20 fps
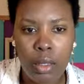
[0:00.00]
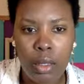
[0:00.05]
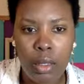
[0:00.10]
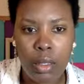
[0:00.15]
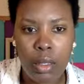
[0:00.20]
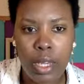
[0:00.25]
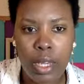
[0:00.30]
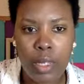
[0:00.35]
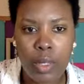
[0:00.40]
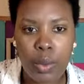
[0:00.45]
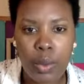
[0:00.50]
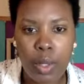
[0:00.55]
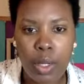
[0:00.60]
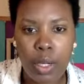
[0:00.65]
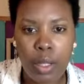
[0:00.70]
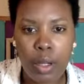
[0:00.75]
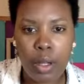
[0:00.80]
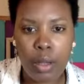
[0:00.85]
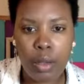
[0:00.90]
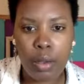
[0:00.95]
Yes, we're
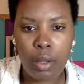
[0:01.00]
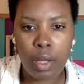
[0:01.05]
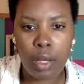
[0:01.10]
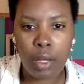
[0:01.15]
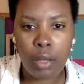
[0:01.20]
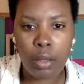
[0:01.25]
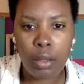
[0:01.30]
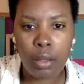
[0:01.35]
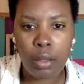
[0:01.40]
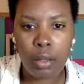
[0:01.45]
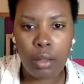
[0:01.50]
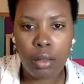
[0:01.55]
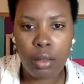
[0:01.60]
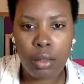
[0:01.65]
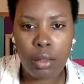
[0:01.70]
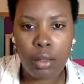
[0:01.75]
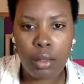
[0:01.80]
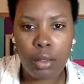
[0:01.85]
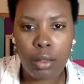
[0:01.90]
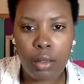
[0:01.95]
good. Okay,
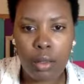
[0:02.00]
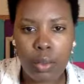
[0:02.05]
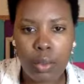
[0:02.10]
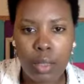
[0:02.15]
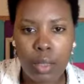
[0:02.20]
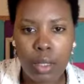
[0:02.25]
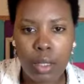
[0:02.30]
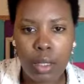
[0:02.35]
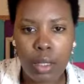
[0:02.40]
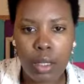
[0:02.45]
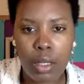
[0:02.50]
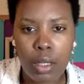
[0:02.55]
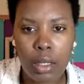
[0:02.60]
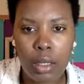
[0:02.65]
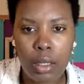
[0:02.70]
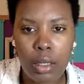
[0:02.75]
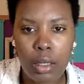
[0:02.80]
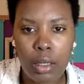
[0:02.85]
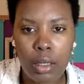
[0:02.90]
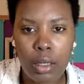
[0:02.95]
this is working.
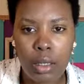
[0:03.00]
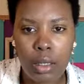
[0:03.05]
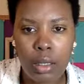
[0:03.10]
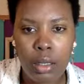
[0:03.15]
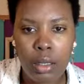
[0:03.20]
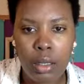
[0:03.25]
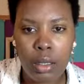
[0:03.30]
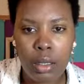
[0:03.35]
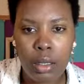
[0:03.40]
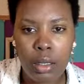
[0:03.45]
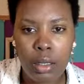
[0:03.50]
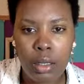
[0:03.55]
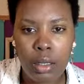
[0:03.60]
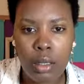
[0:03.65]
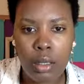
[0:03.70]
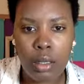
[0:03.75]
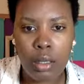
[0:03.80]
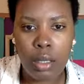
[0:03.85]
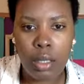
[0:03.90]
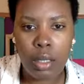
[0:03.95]

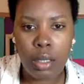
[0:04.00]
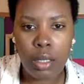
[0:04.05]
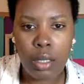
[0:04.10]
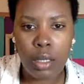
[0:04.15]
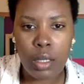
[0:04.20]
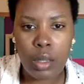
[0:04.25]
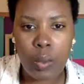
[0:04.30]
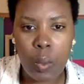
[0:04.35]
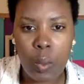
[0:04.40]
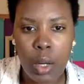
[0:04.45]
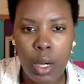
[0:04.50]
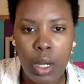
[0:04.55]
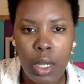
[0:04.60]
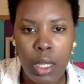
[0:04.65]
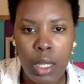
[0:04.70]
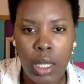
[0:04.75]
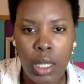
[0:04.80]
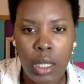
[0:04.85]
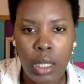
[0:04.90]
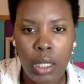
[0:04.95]
It's
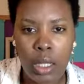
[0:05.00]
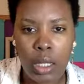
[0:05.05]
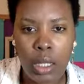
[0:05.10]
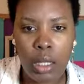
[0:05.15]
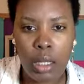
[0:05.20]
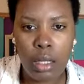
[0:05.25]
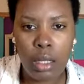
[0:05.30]
working.